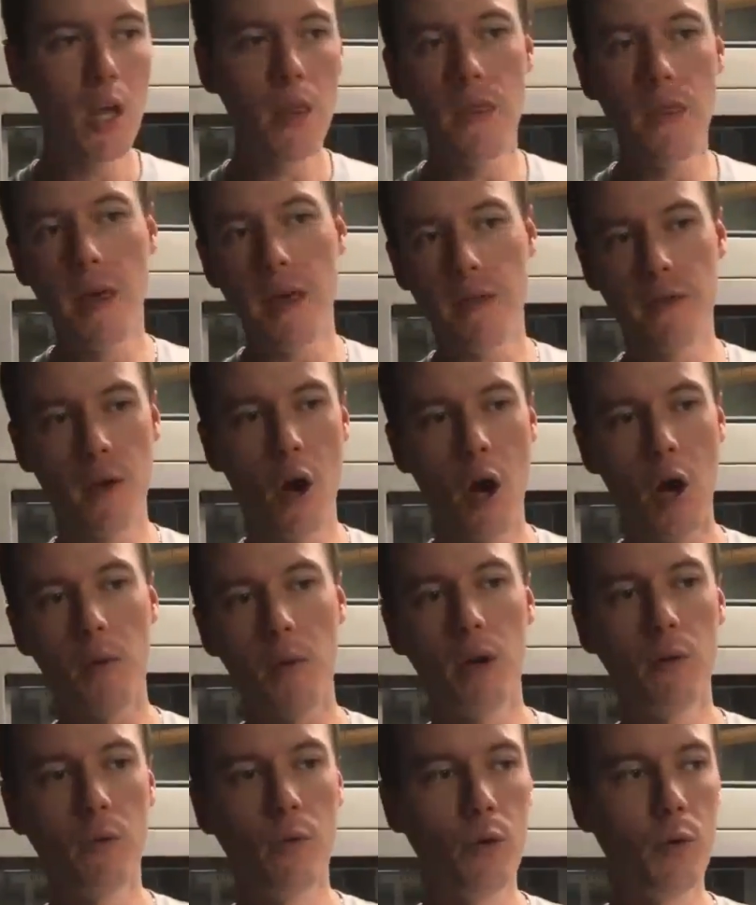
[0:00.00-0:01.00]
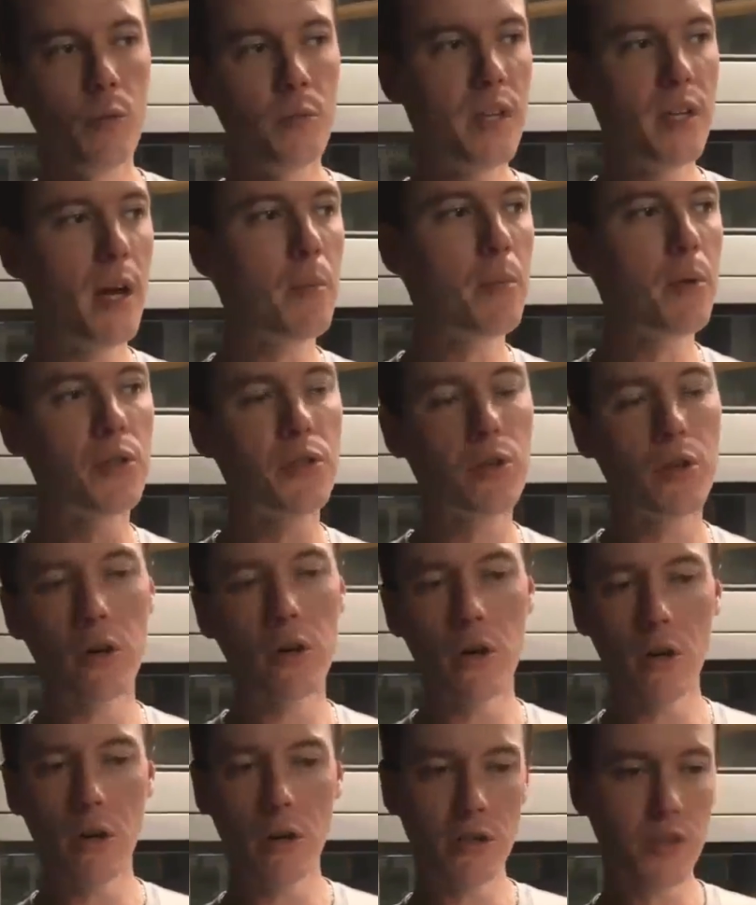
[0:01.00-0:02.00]
They thaw them at room
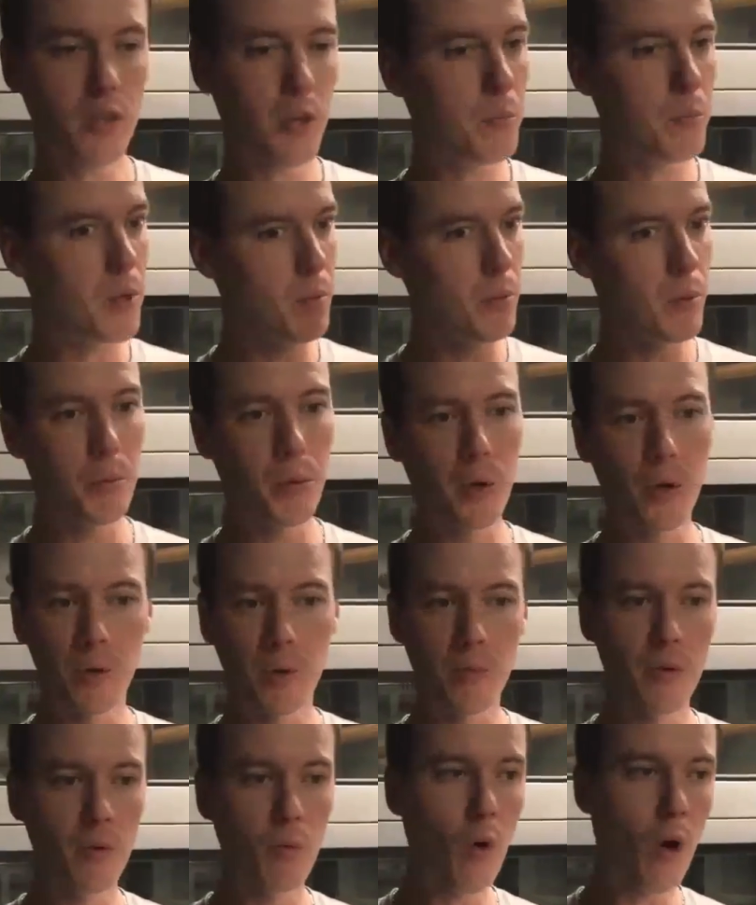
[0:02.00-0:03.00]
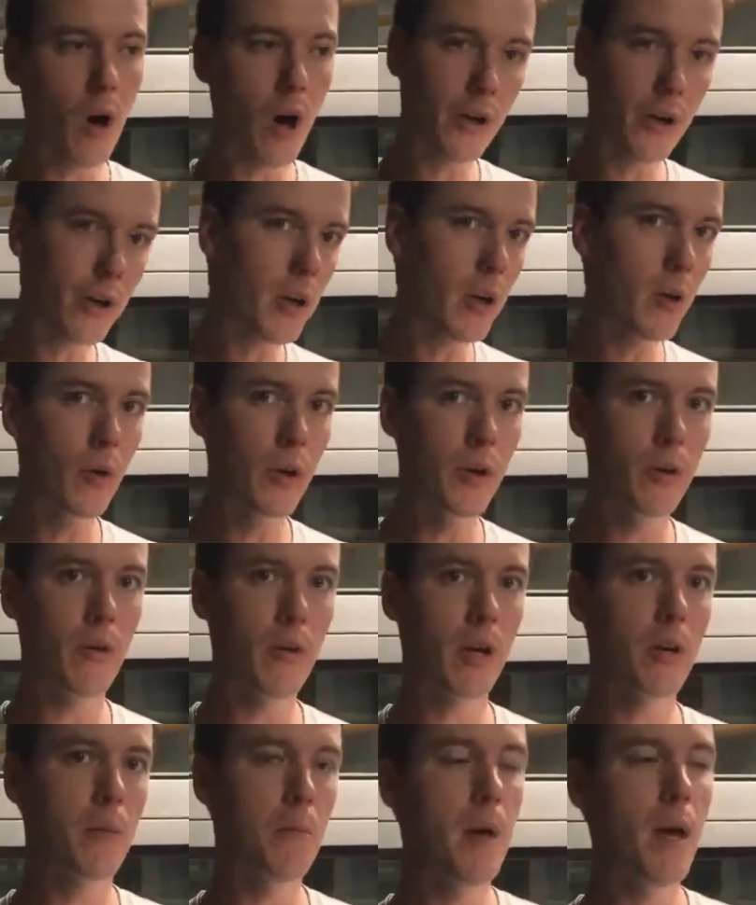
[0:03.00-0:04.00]
temperature, some people put them in water, I wouldn't
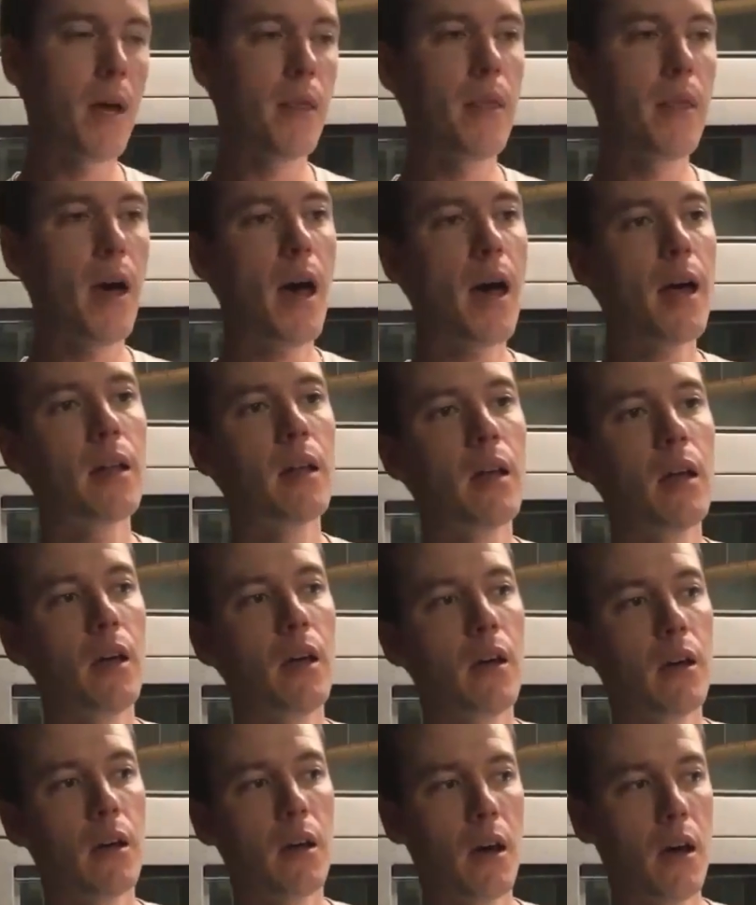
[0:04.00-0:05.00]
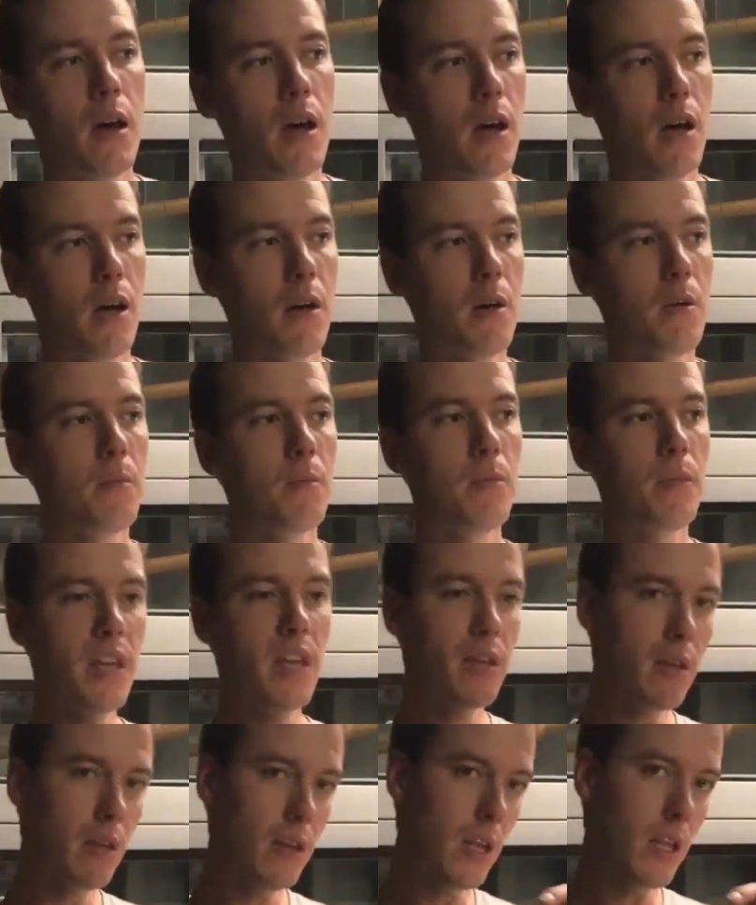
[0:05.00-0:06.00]
recommend that. Um,
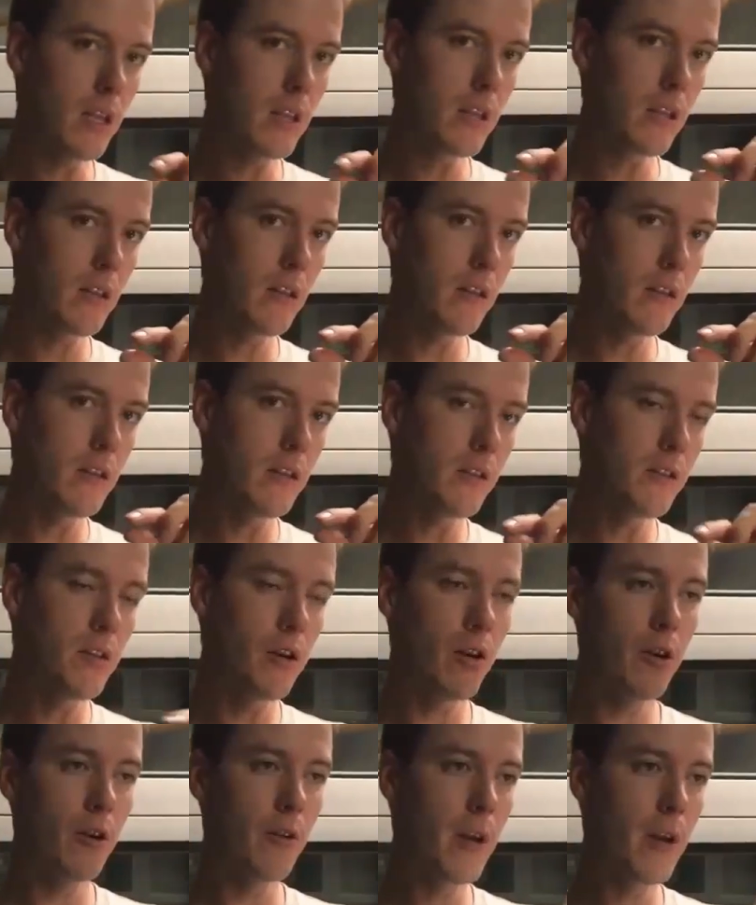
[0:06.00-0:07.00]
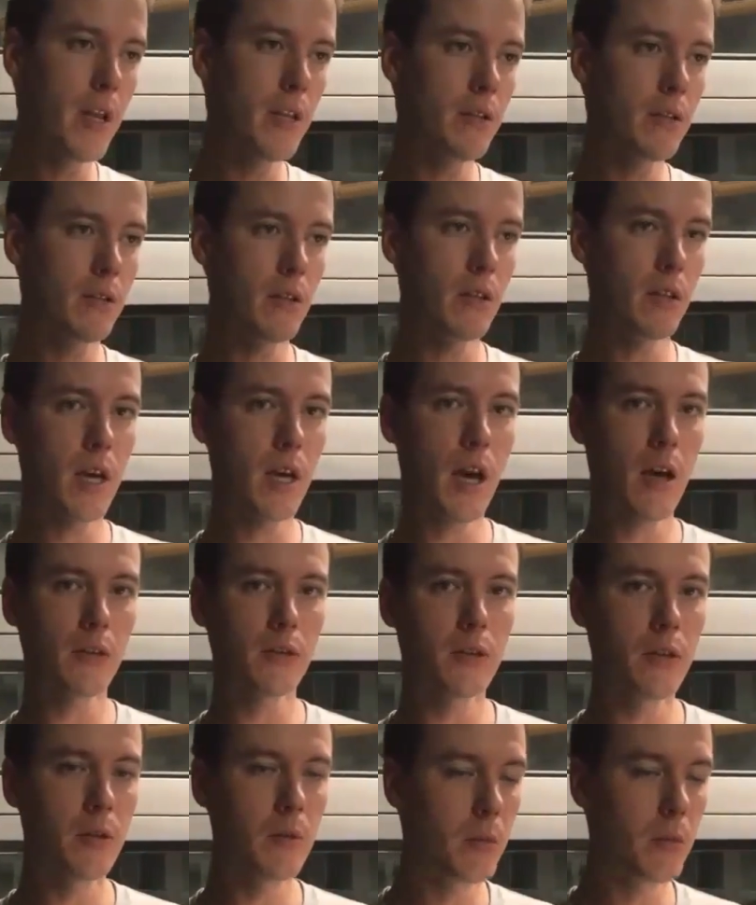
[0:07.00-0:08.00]
it, it deteriorates the
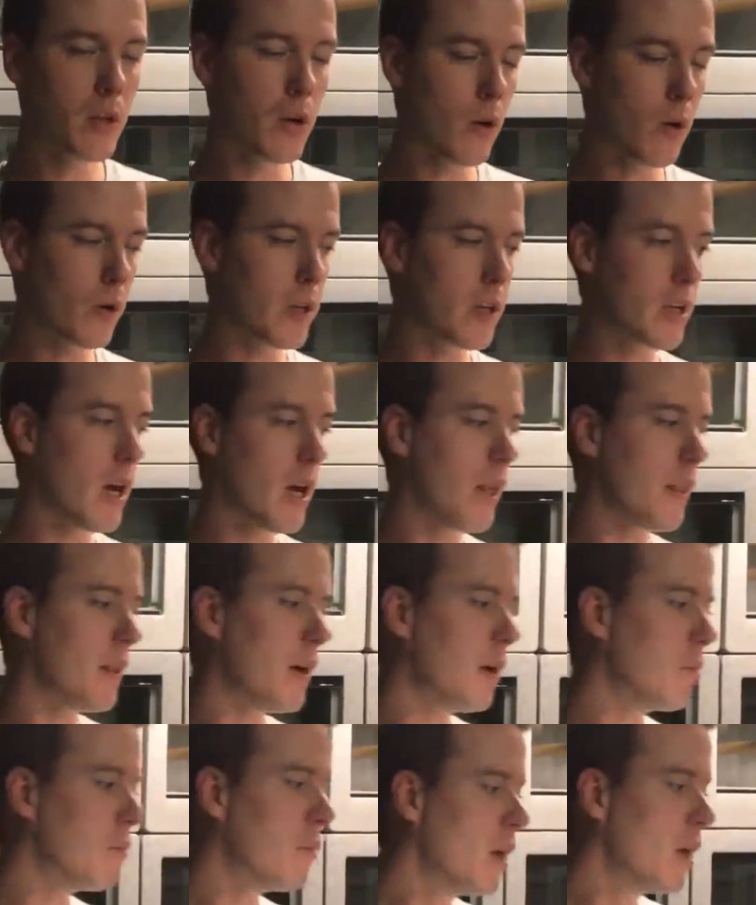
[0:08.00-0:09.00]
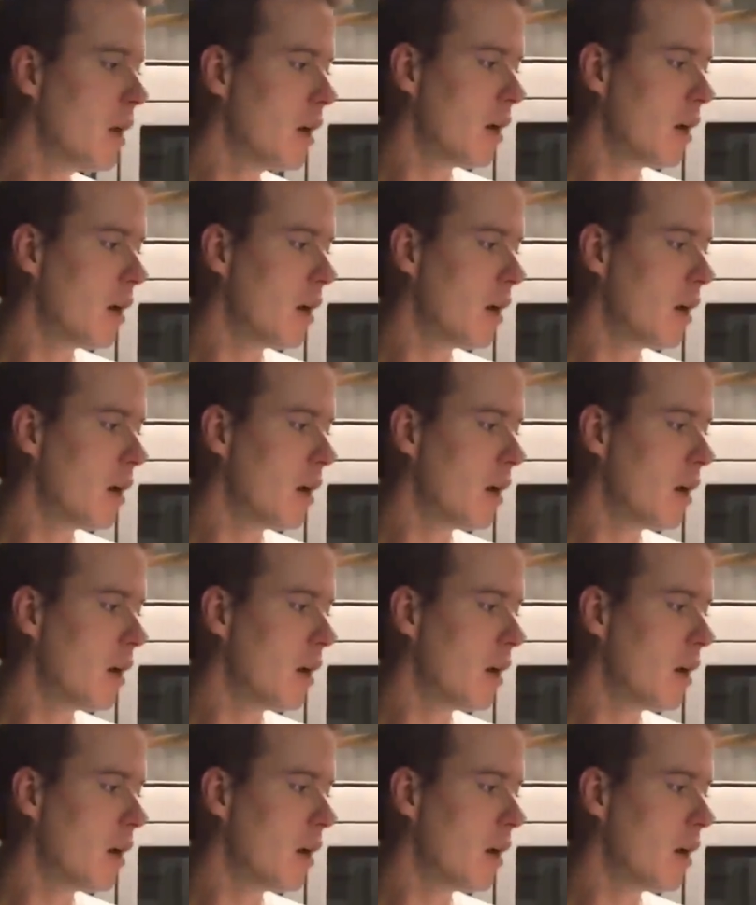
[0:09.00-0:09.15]
calcium coating on them.